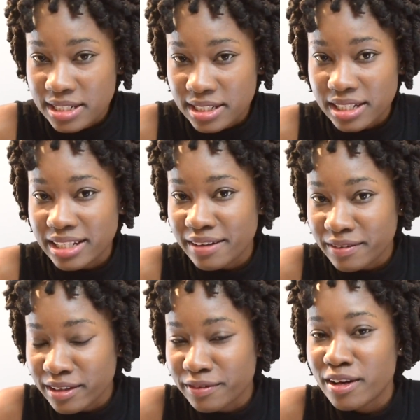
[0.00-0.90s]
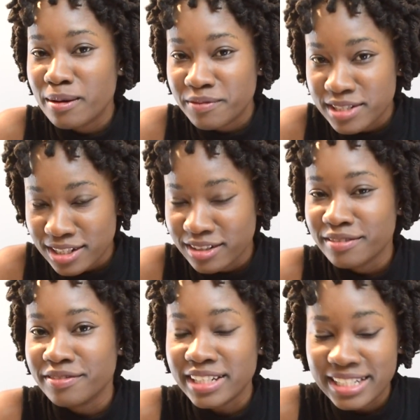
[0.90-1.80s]
to the level of comfort and
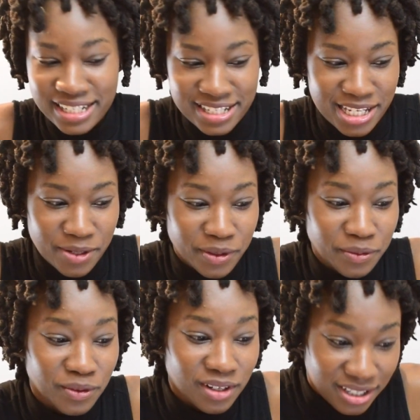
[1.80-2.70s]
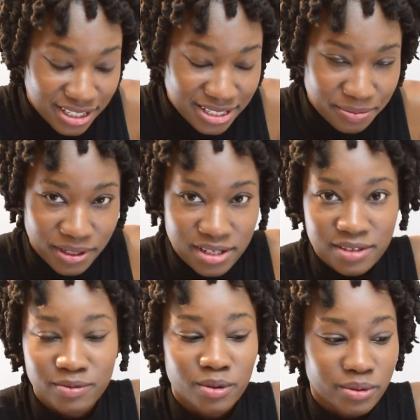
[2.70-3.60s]
convenience that we want because
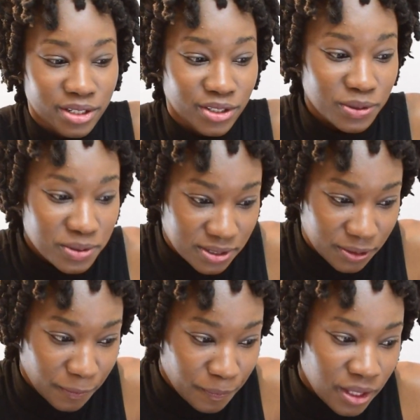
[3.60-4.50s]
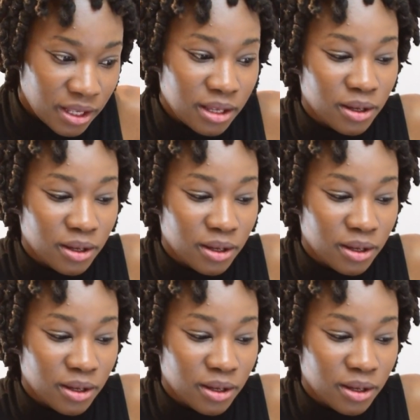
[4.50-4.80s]
of what we're used to value,